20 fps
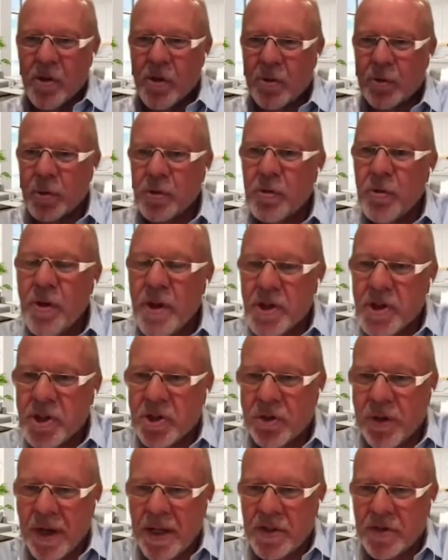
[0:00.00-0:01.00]
through right. this
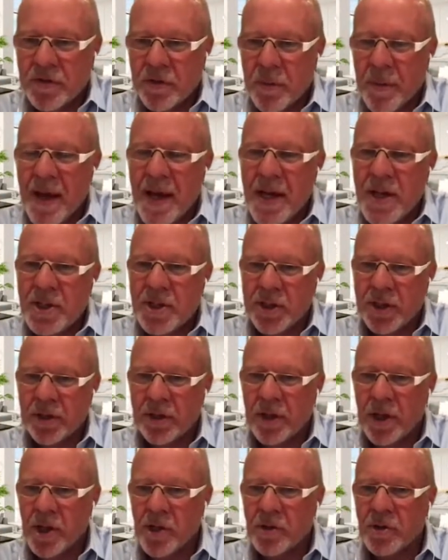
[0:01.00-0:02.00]

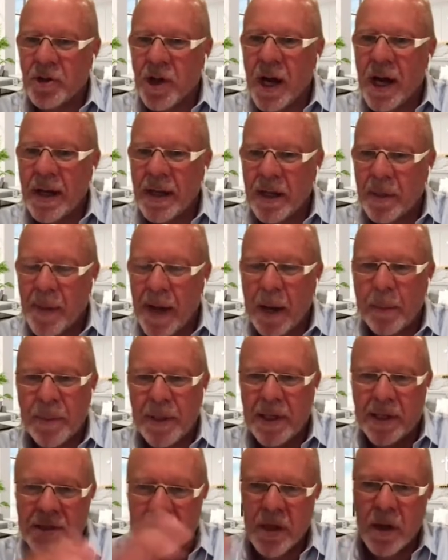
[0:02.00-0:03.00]
transformation that you're talking about
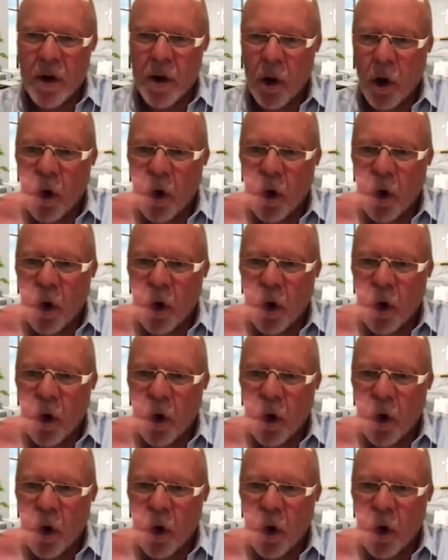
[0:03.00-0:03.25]
because